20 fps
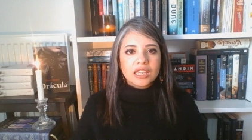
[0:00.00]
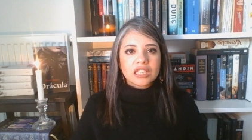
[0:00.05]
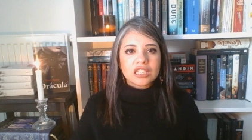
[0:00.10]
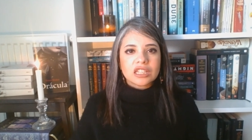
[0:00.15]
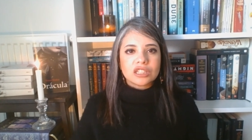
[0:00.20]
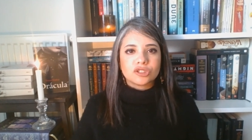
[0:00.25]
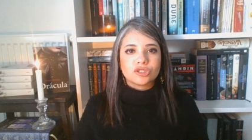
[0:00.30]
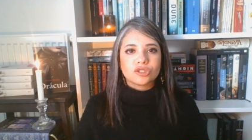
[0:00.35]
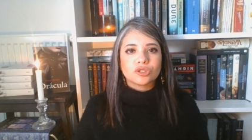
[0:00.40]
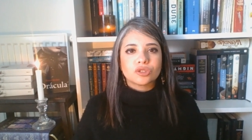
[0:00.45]

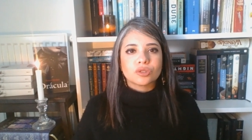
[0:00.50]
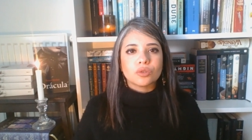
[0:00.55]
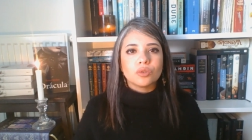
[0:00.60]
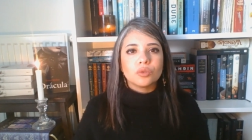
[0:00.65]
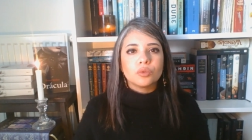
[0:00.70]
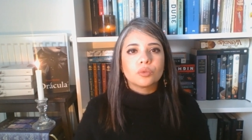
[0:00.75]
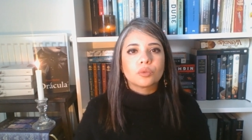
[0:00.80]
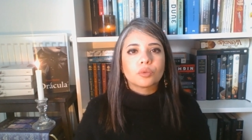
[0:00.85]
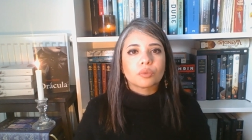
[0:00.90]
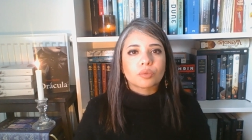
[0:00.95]
is
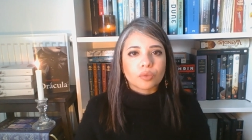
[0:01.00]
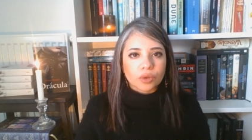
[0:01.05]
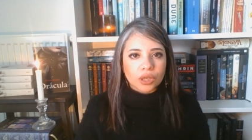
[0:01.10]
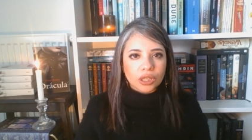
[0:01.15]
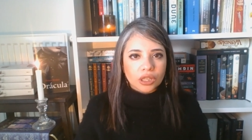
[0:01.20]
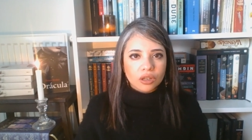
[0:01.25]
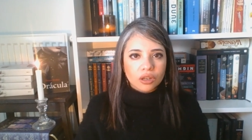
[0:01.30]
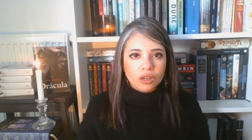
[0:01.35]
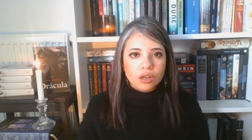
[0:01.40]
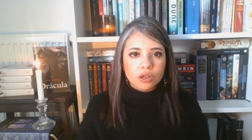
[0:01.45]
so
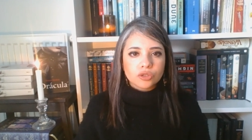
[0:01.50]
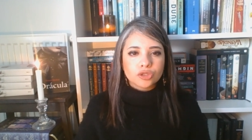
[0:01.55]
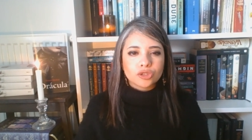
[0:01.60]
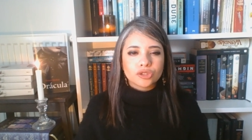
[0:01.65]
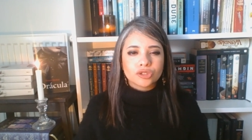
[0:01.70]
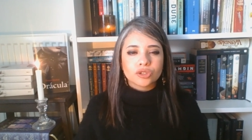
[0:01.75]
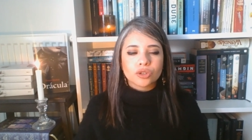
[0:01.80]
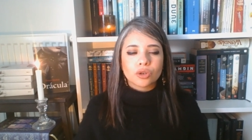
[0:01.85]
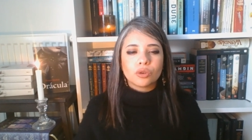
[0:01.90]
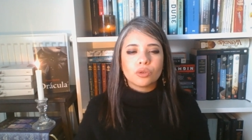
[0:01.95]
real,
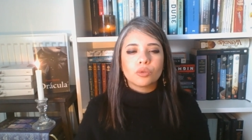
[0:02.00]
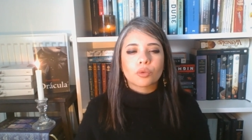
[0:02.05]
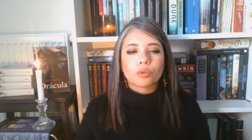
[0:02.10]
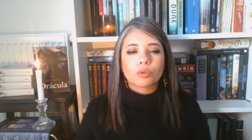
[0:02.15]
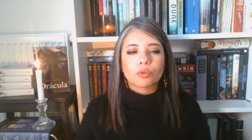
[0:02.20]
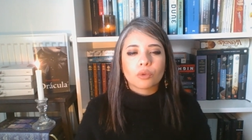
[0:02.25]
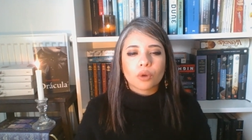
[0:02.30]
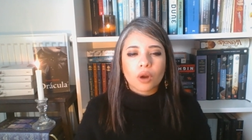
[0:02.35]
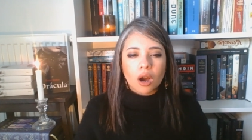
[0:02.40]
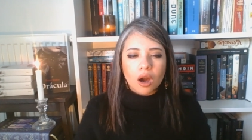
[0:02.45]
so
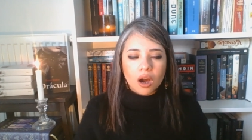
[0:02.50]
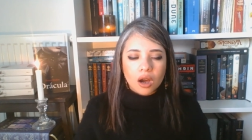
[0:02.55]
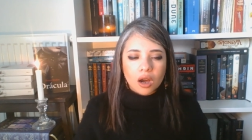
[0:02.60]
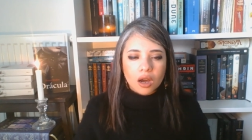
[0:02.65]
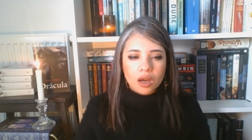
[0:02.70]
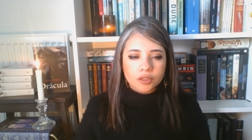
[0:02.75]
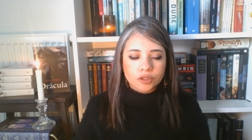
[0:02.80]
raw,